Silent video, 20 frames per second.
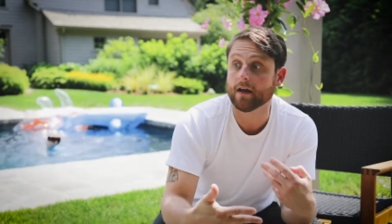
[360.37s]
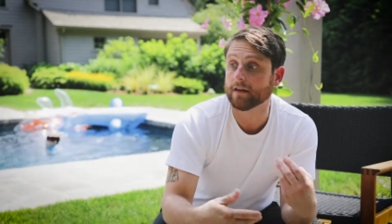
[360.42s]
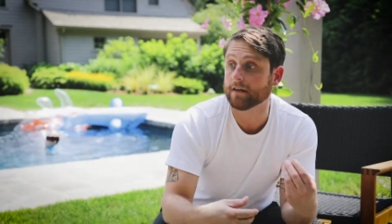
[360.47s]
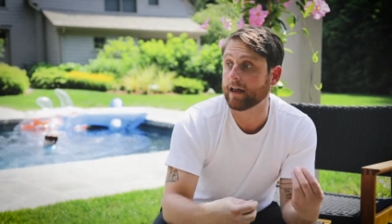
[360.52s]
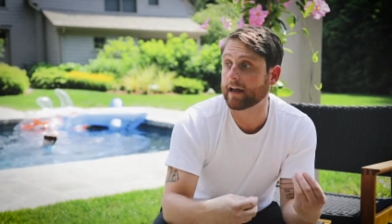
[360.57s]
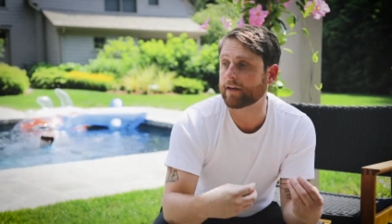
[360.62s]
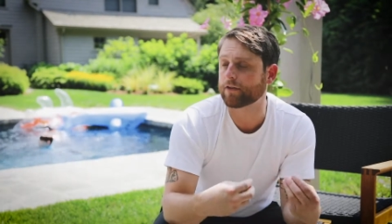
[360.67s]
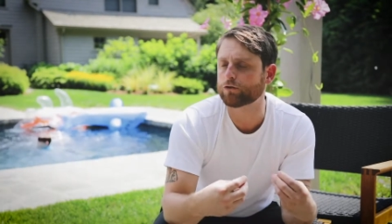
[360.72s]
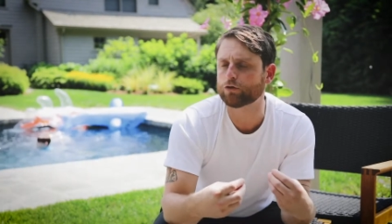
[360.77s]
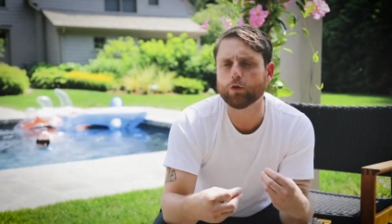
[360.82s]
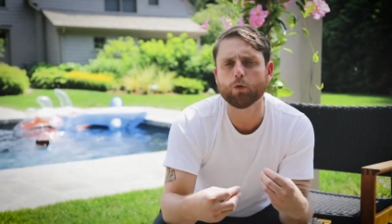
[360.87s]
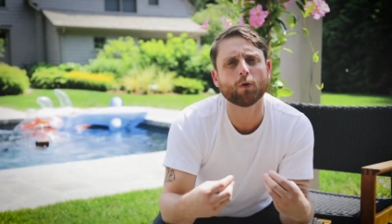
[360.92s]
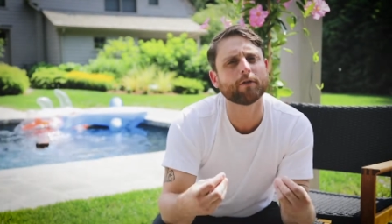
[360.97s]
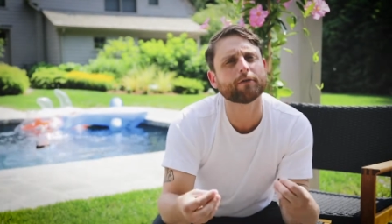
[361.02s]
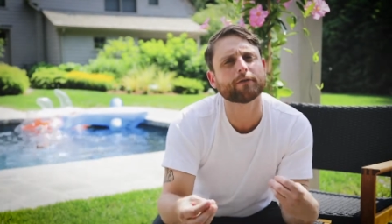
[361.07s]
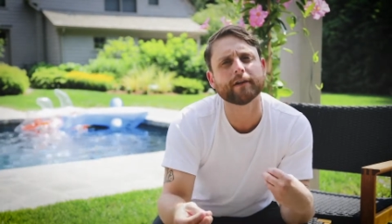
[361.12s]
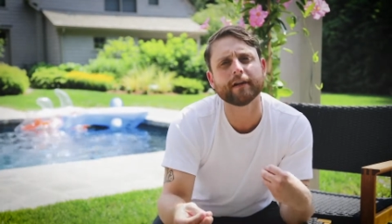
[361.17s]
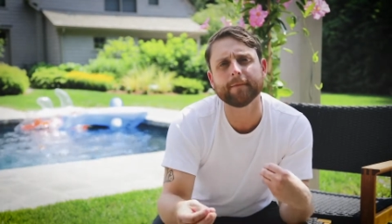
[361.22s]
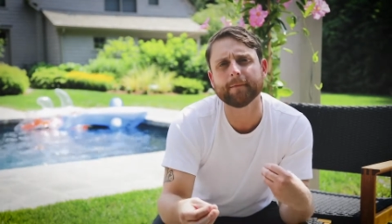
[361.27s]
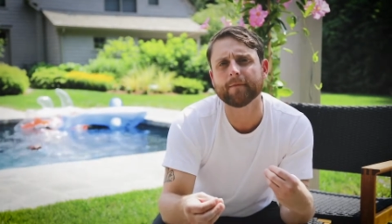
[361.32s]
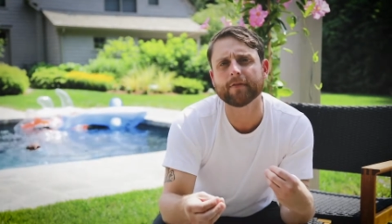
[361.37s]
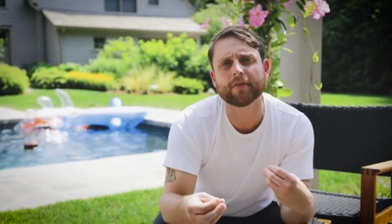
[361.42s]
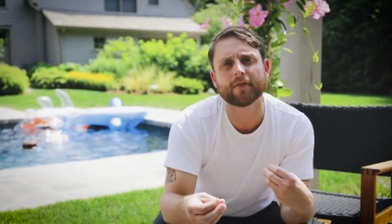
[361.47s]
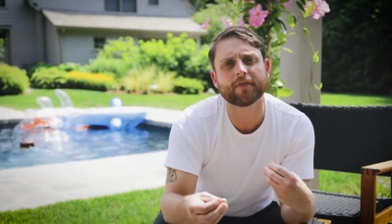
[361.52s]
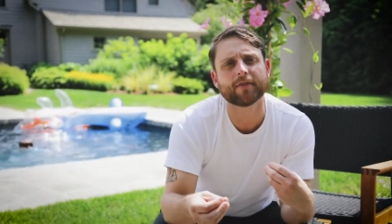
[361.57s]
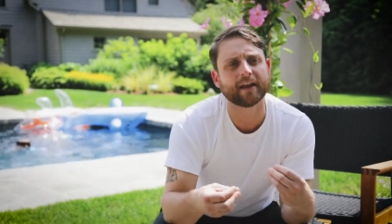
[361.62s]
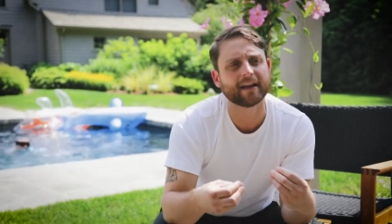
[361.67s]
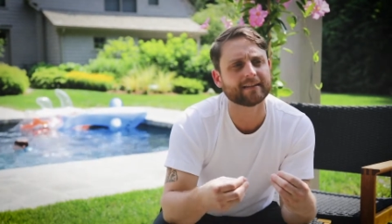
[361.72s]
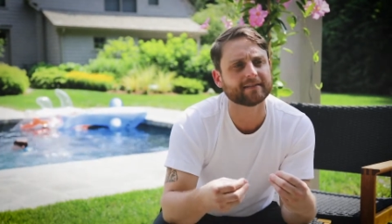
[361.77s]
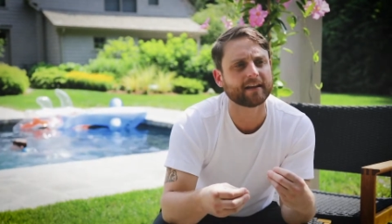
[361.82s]
like two or three
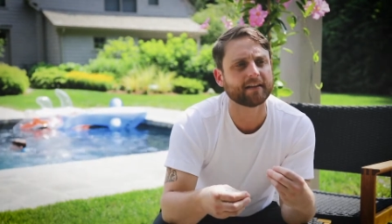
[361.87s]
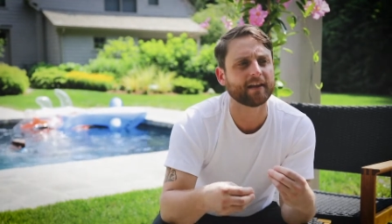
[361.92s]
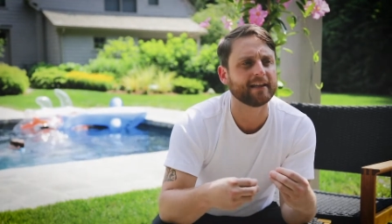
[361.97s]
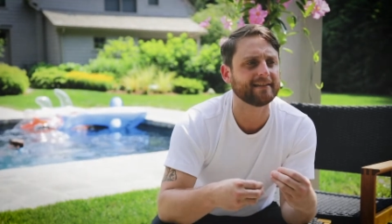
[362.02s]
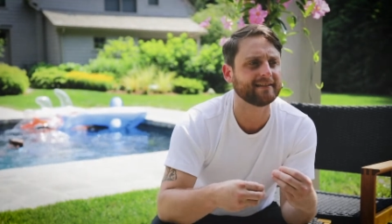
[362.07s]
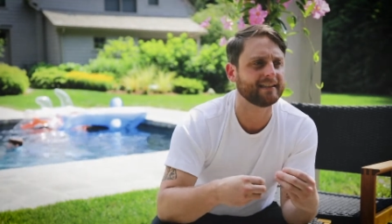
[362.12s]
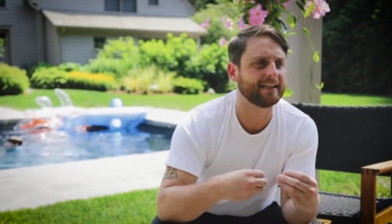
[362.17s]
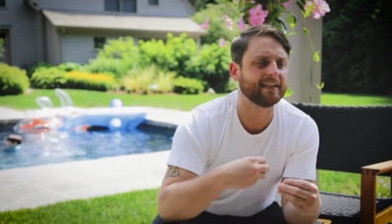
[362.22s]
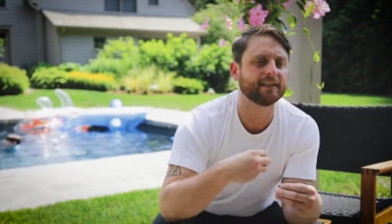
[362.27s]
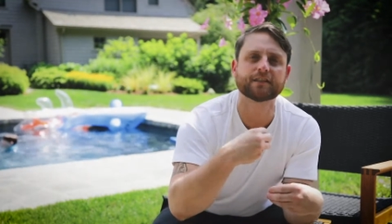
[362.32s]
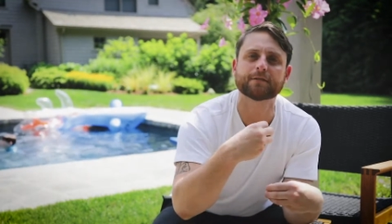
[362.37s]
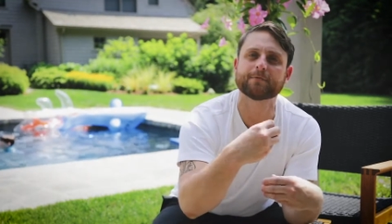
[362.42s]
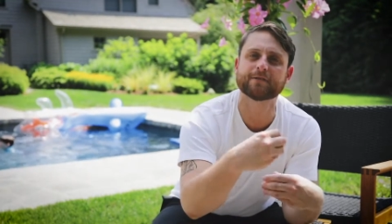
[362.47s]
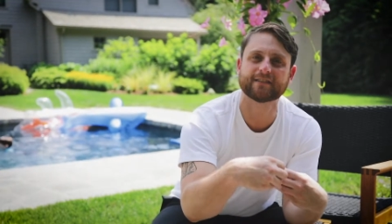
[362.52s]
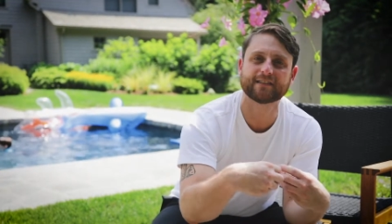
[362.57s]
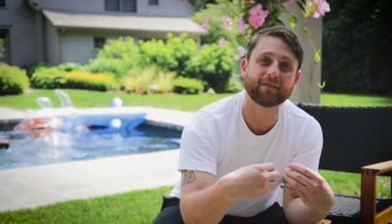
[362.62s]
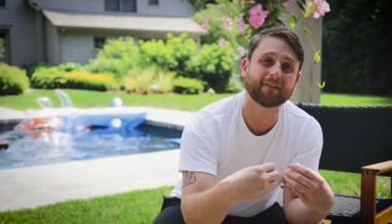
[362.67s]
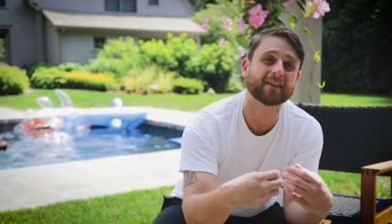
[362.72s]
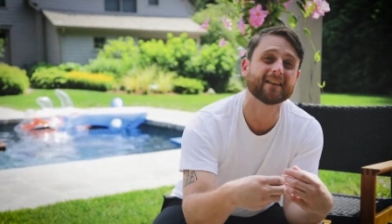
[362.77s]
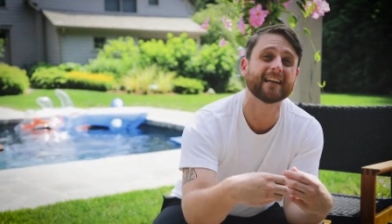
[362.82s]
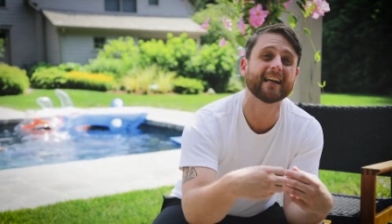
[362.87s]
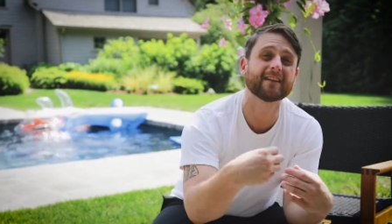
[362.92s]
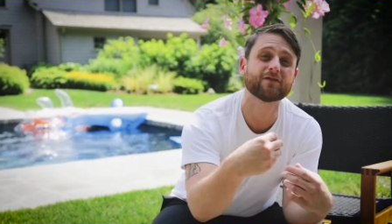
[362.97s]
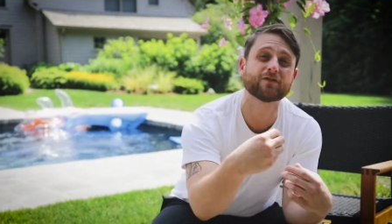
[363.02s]
things that they teach specifically